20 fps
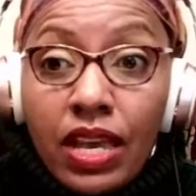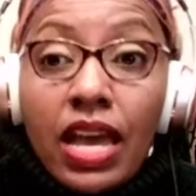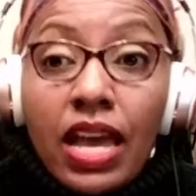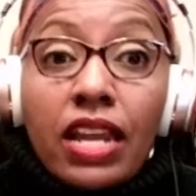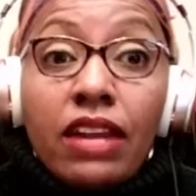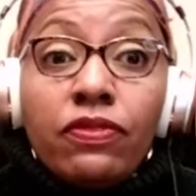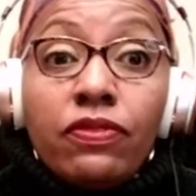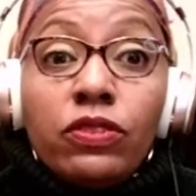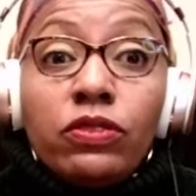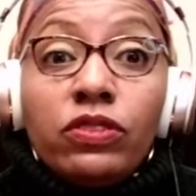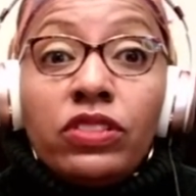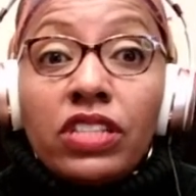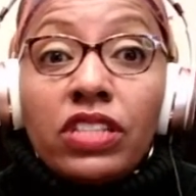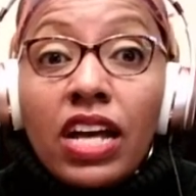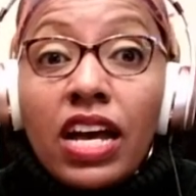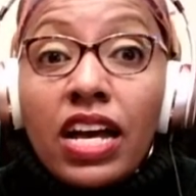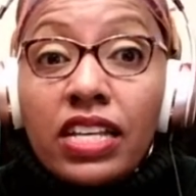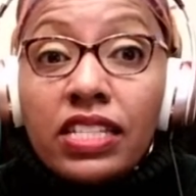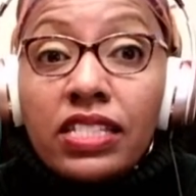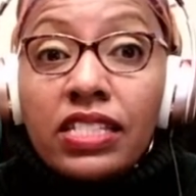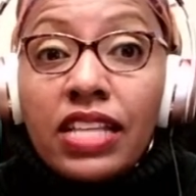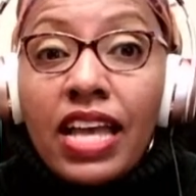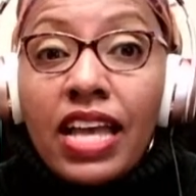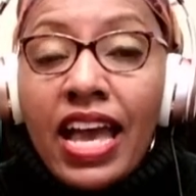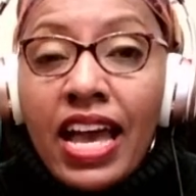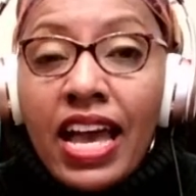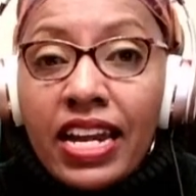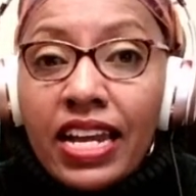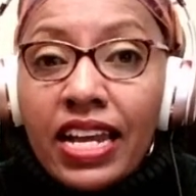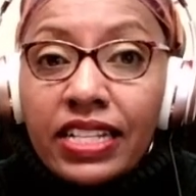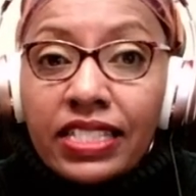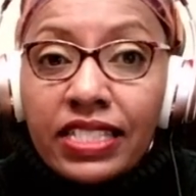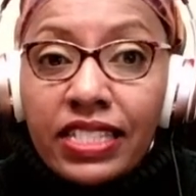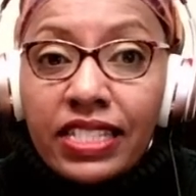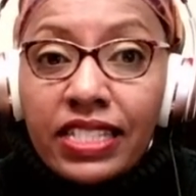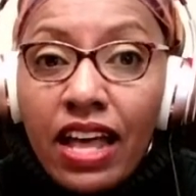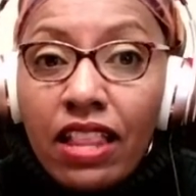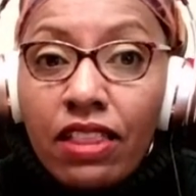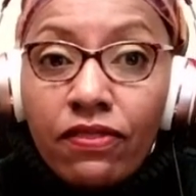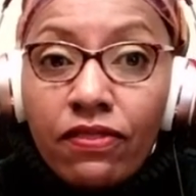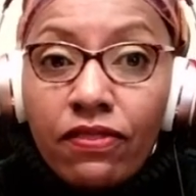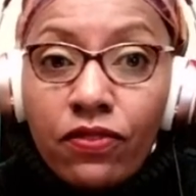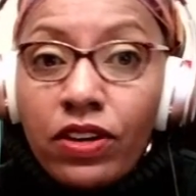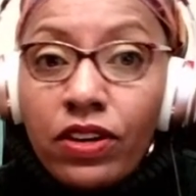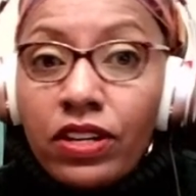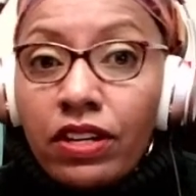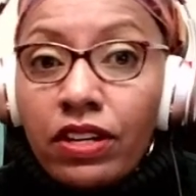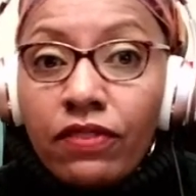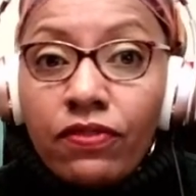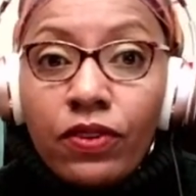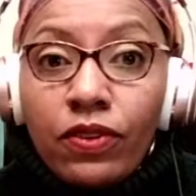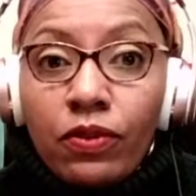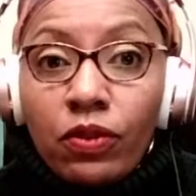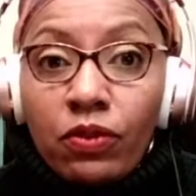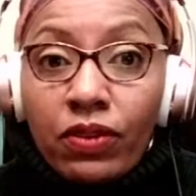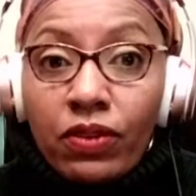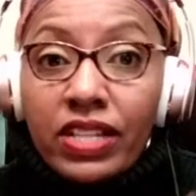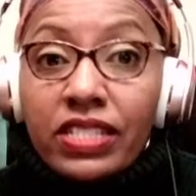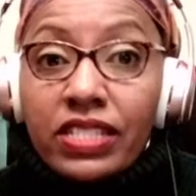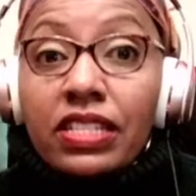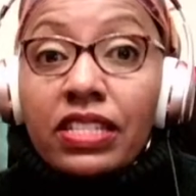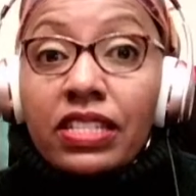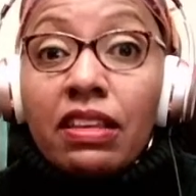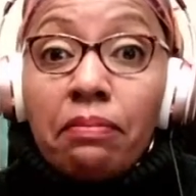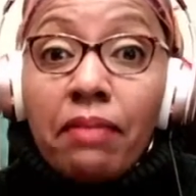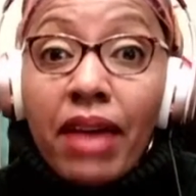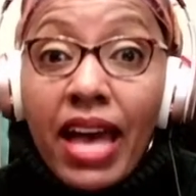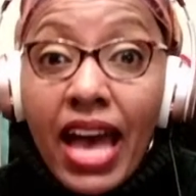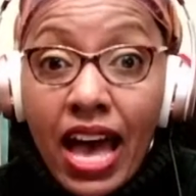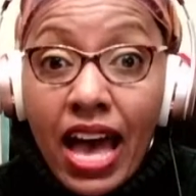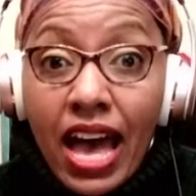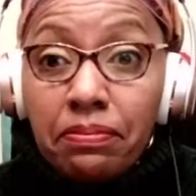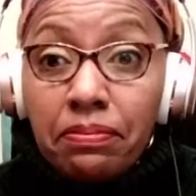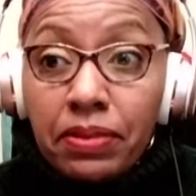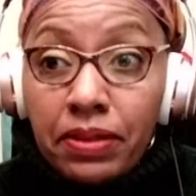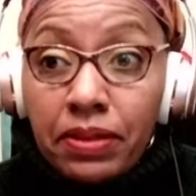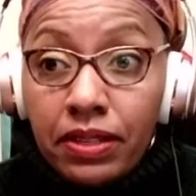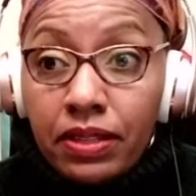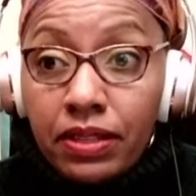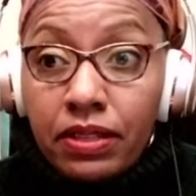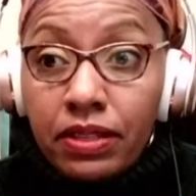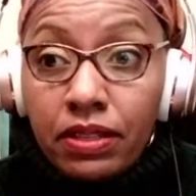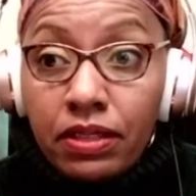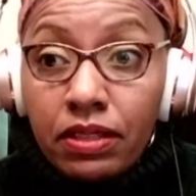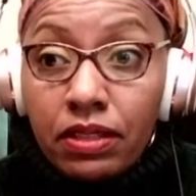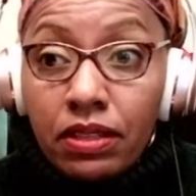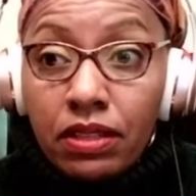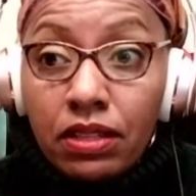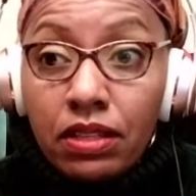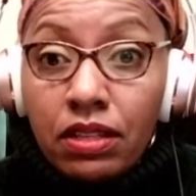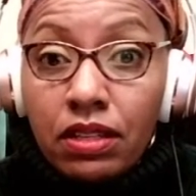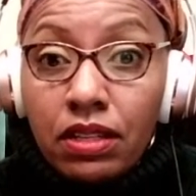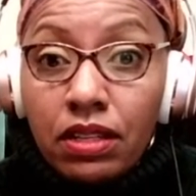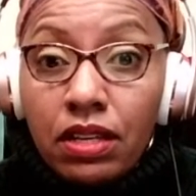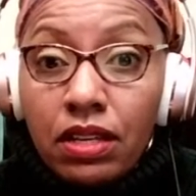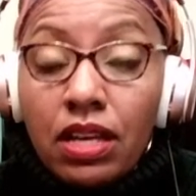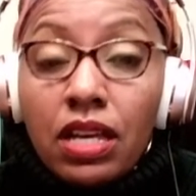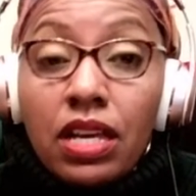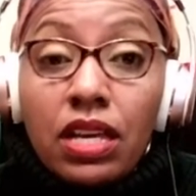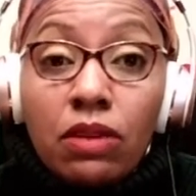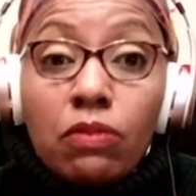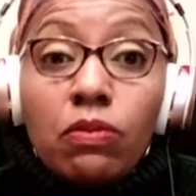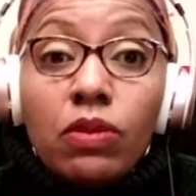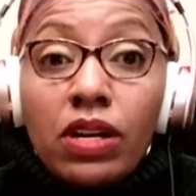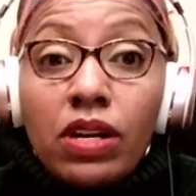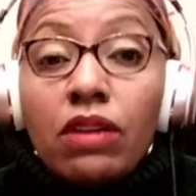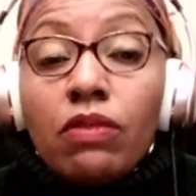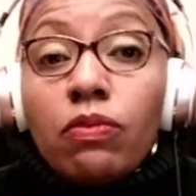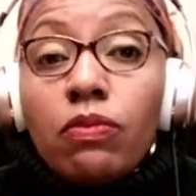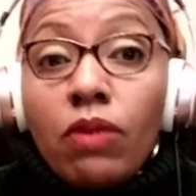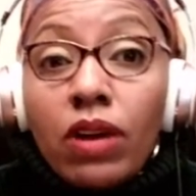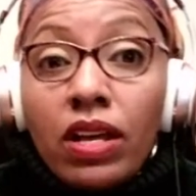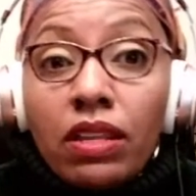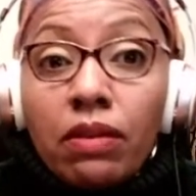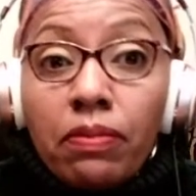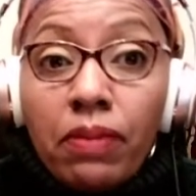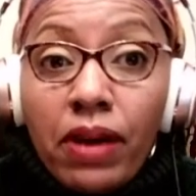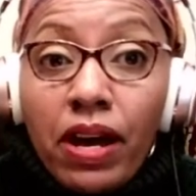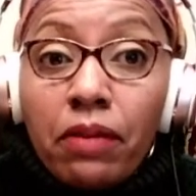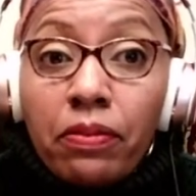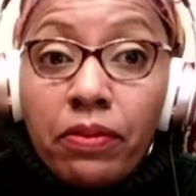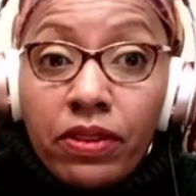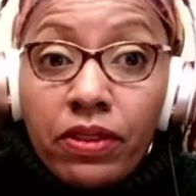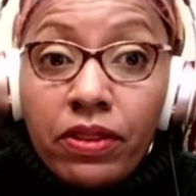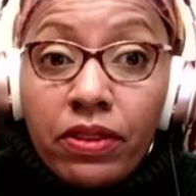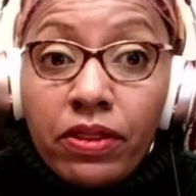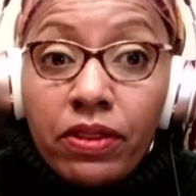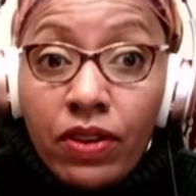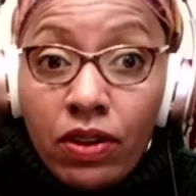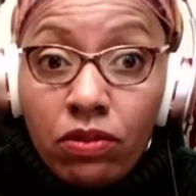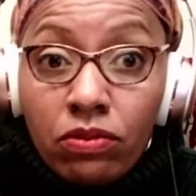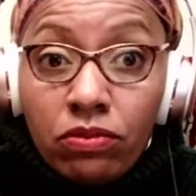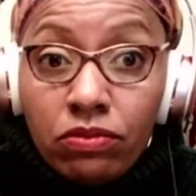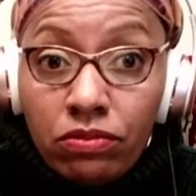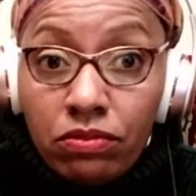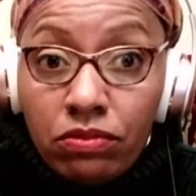And if you just annexed California from the rest of the map, he would have won the popular vote.